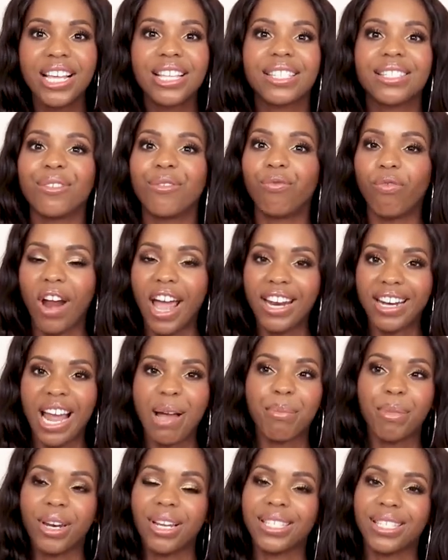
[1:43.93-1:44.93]
So right now
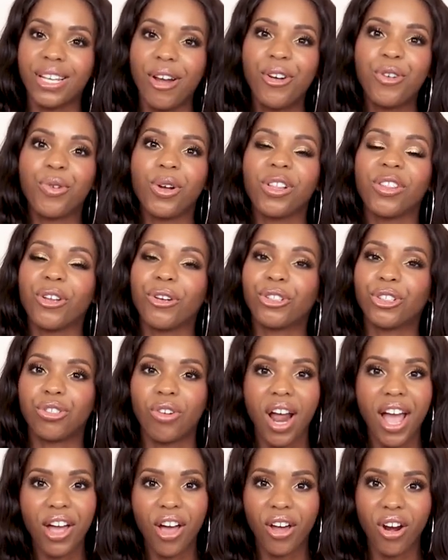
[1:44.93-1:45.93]
I'm gonna start doing a little
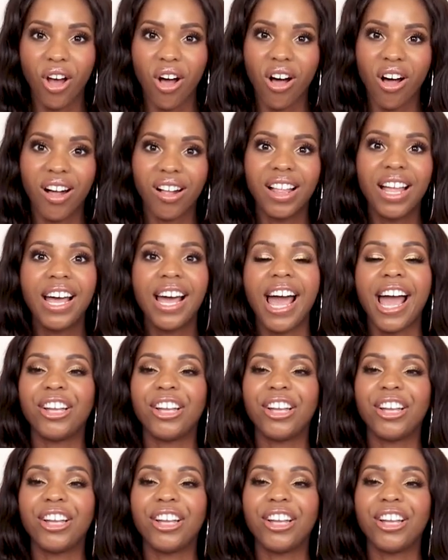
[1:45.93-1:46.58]
try on haul